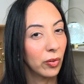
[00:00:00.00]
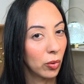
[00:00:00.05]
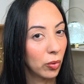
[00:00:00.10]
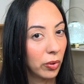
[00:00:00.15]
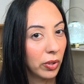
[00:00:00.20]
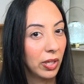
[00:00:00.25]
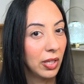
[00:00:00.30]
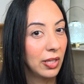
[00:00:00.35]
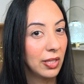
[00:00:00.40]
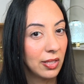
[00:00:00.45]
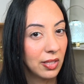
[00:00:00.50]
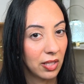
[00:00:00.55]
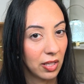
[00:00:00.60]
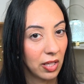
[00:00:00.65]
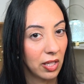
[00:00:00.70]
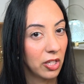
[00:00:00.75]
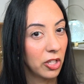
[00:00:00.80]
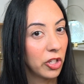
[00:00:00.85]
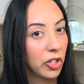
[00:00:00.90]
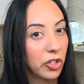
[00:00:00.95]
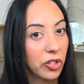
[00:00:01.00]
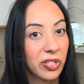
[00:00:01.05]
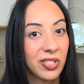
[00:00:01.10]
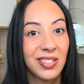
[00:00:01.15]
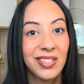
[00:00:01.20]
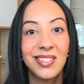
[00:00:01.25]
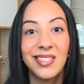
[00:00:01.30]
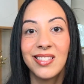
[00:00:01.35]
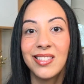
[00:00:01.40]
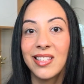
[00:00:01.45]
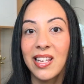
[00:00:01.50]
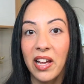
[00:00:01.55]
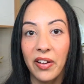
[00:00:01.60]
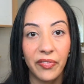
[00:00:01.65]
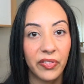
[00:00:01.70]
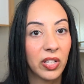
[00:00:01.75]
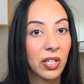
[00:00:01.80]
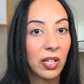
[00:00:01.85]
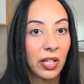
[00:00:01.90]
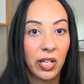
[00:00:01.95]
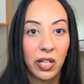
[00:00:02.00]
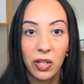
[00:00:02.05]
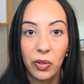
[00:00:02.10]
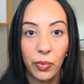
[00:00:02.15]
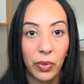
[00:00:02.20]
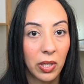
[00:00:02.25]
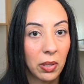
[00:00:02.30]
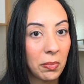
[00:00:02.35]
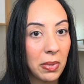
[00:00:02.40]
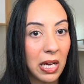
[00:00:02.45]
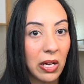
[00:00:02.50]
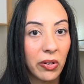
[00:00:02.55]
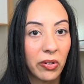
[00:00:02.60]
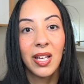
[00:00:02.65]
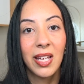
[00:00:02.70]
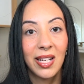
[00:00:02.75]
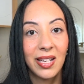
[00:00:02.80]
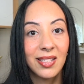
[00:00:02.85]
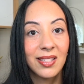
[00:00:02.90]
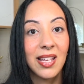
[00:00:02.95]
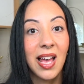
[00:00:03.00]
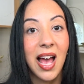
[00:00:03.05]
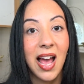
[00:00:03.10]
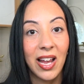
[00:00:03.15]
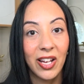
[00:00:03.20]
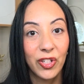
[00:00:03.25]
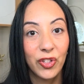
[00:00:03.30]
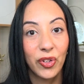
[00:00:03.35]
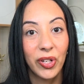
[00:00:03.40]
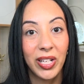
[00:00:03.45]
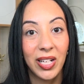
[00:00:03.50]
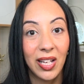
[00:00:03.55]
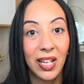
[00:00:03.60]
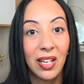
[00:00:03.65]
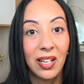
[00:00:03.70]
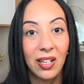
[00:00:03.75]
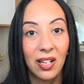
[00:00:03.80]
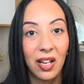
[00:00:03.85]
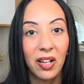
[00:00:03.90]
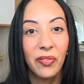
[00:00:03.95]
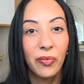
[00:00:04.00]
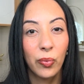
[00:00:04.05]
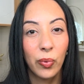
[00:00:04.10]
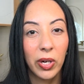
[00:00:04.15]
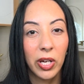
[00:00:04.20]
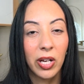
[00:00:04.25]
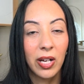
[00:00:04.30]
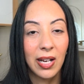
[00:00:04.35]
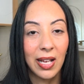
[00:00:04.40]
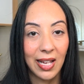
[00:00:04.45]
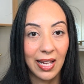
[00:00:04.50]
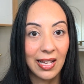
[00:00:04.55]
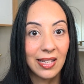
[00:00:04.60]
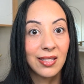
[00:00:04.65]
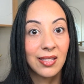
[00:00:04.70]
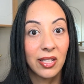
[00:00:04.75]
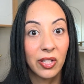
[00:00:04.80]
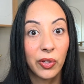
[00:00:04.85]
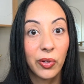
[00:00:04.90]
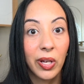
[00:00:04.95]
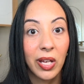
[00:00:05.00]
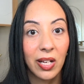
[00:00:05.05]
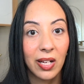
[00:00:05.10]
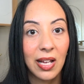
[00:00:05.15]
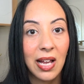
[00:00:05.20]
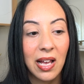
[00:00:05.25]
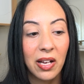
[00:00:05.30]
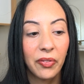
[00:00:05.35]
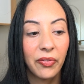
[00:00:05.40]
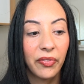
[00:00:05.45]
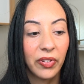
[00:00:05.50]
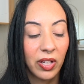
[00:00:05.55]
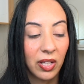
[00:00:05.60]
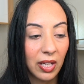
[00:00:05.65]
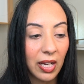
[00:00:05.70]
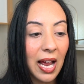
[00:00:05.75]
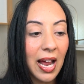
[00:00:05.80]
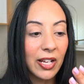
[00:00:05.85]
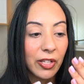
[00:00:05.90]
oily skin, you're definitely gonna want a powder. It is hydrating enough where, like I said, you can kind of feel it.